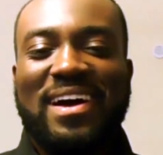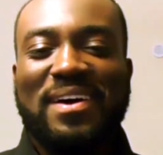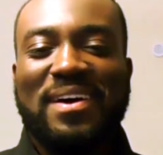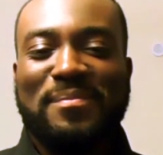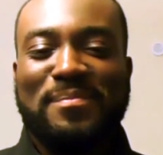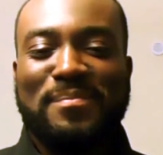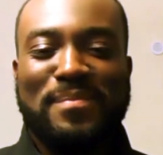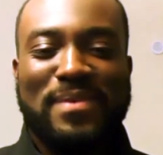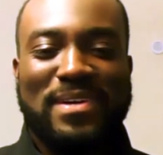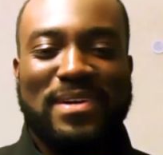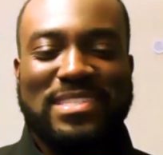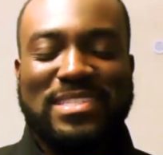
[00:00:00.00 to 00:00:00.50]

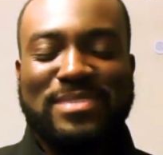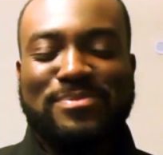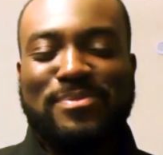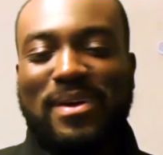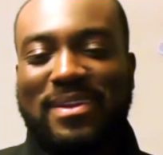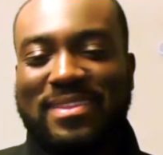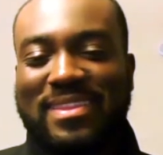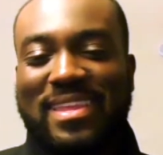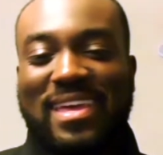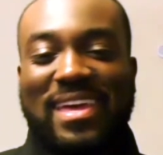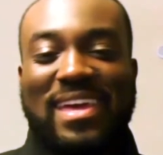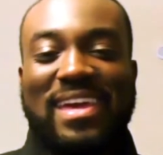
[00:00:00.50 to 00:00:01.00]
much
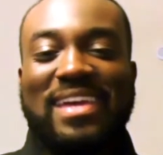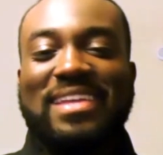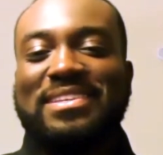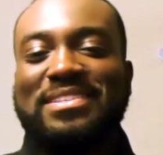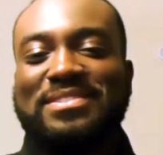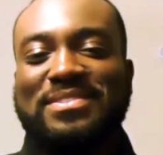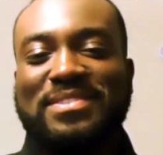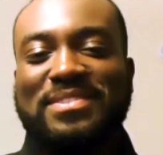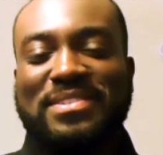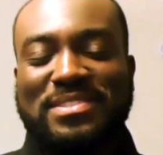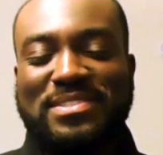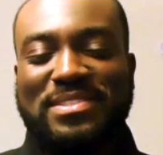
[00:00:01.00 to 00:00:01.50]
about that
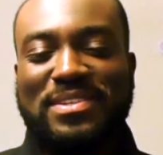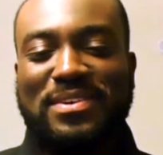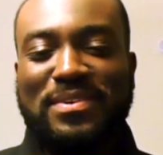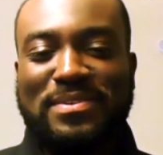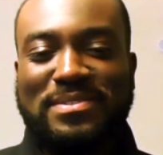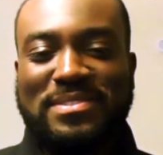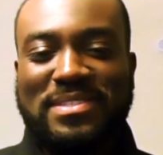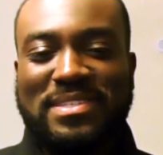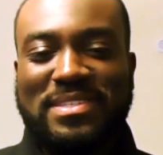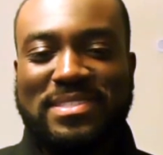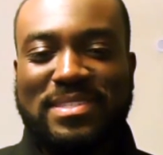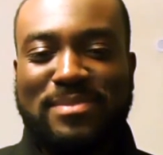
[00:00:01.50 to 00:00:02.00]
industry. So
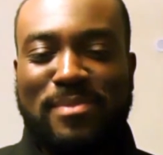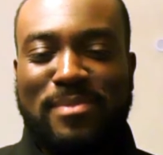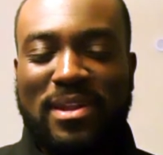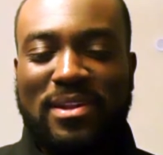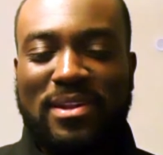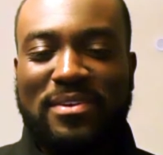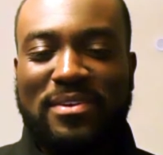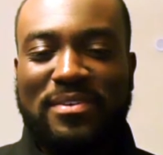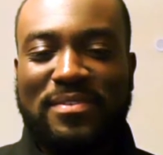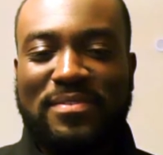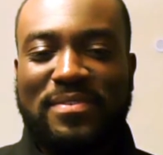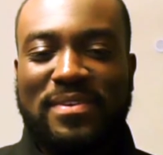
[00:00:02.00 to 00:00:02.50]
it's just a matter
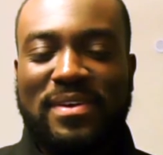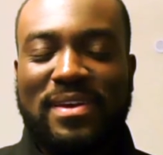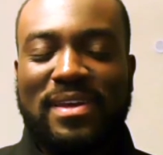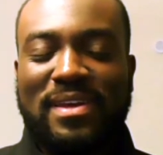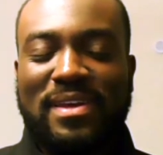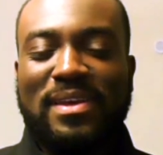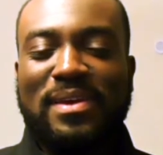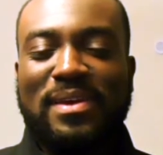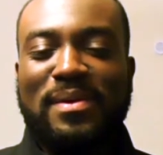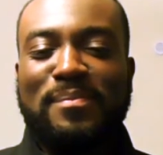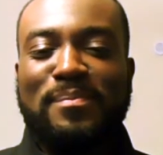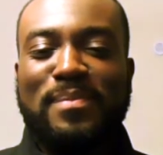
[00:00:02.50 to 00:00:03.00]
of
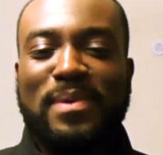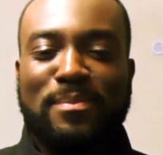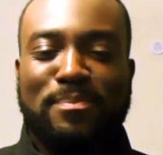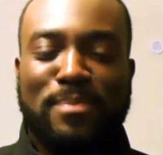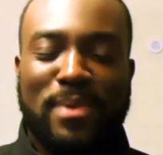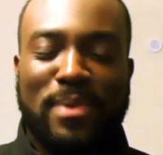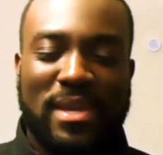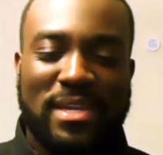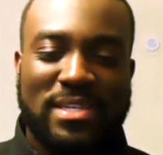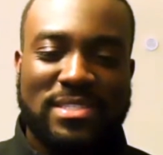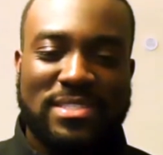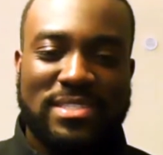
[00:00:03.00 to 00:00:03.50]
being
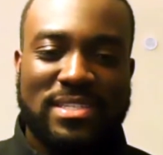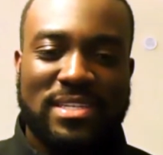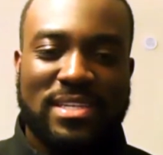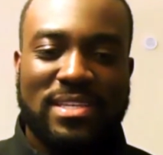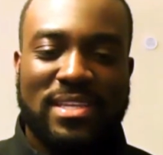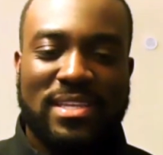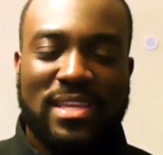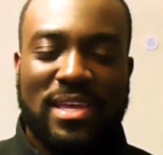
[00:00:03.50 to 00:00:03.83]
patient,